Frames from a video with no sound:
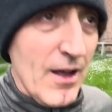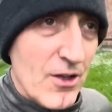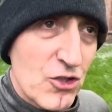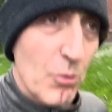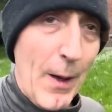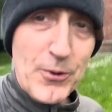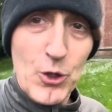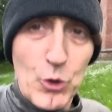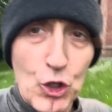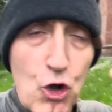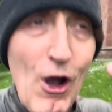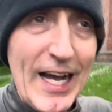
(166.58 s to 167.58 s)
some absolute
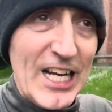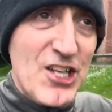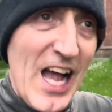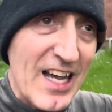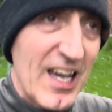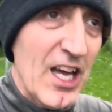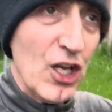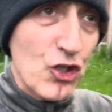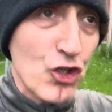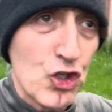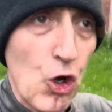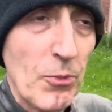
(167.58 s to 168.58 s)
crackerjack,
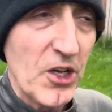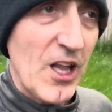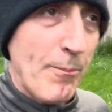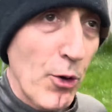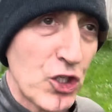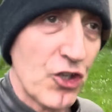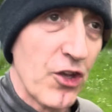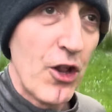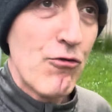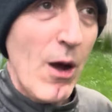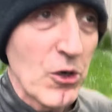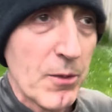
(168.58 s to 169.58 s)
just jumped in the bushes on
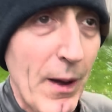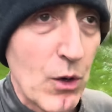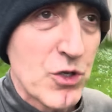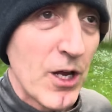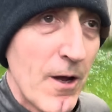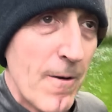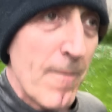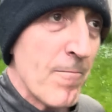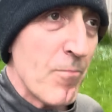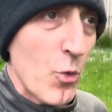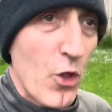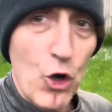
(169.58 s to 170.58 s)
the roundabout
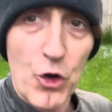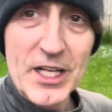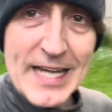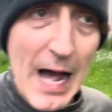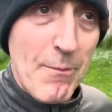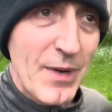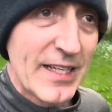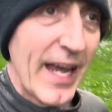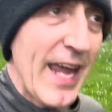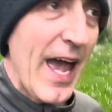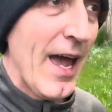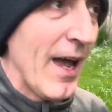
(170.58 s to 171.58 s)
with a load of camping
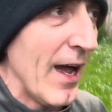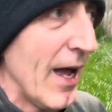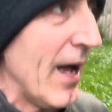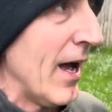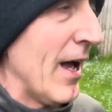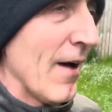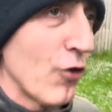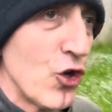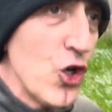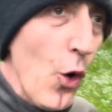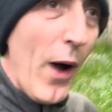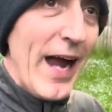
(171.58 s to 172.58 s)
gear. Got
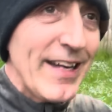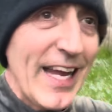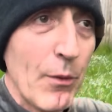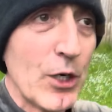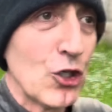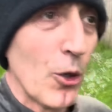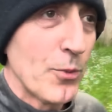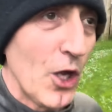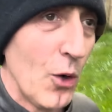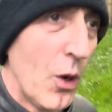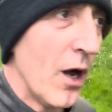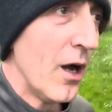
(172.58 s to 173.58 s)
no idea what he's up to.